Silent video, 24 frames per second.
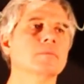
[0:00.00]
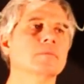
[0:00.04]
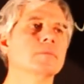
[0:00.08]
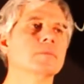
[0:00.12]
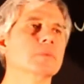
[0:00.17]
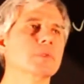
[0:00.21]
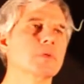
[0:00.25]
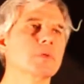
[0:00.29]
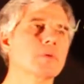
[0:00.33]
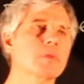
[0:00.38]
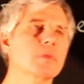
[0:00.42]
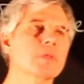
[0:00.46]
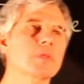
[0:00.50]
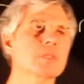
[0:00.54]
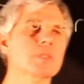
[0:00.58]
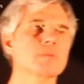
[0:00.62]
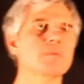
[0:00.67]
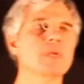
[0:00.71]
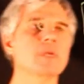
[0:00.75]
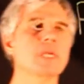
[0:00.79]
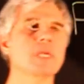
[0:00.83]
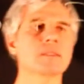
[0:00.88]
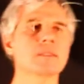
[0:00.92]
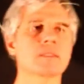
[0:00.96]
so this
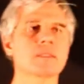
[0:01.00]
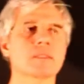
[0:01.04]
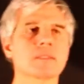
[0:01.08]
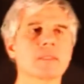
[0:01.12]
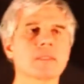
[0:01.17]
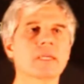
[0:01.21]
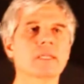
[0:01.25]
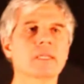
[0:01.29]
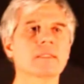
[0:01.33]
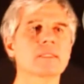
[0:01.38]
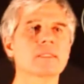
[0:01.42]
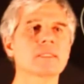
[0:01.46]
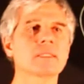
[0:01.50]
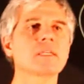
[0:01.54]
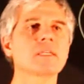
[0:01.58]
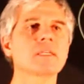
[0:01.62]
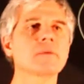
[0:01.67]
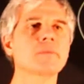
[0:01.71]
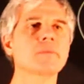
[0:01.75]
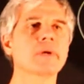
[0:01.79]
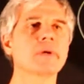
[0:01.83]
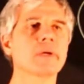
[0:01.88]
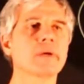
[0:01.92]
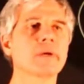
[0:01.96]
means that
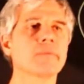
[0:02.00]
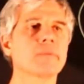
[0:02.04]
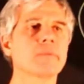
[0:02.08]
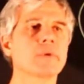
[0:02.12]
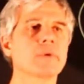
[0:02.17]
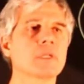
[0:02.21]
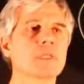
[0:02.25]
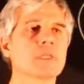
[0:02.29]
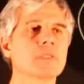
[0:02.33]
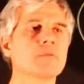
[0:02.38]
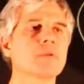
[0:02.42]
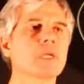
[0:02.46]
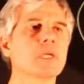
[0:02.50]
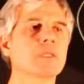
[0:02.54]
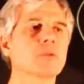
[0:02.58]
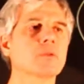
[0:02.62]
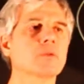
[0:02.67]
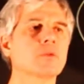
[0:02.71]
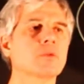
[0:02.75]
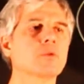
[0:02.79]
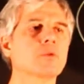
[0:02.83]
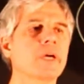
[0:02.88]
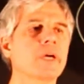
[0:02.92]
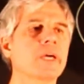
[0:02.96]
sigma
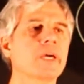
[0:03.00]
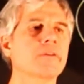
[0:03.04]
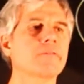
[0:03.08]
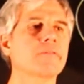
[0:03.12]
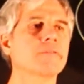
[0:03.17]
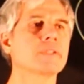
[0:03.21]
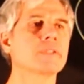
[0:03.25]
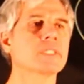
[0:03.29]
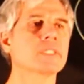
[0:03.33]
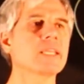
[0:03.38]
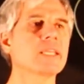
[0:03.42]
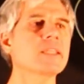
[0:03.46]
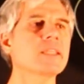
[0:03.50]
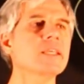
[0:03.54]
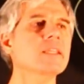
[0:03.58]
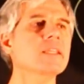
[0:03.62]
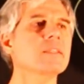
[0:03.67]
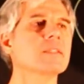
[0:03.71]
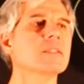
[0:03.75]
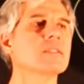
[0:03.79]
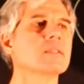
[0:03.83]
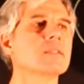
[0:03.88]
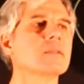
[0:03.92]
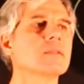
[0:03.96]
restricted to F is
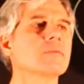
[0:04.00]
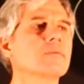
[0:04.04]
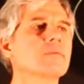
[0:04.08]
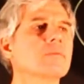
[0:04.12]
identity,